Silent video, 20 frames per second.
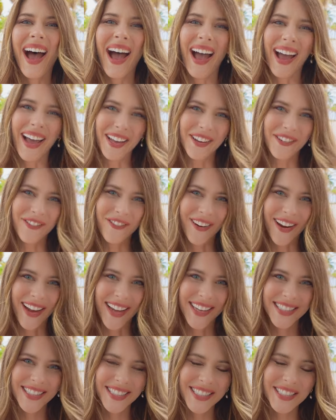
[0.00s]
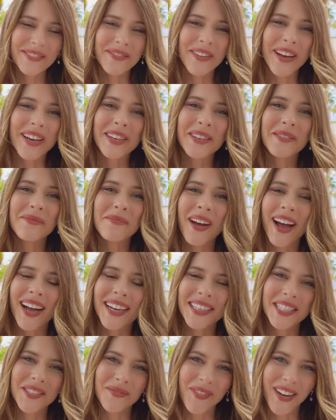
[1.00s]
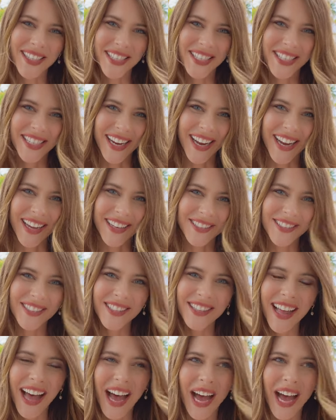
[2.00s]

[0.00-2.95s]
Hi friends, welcome back to my channel.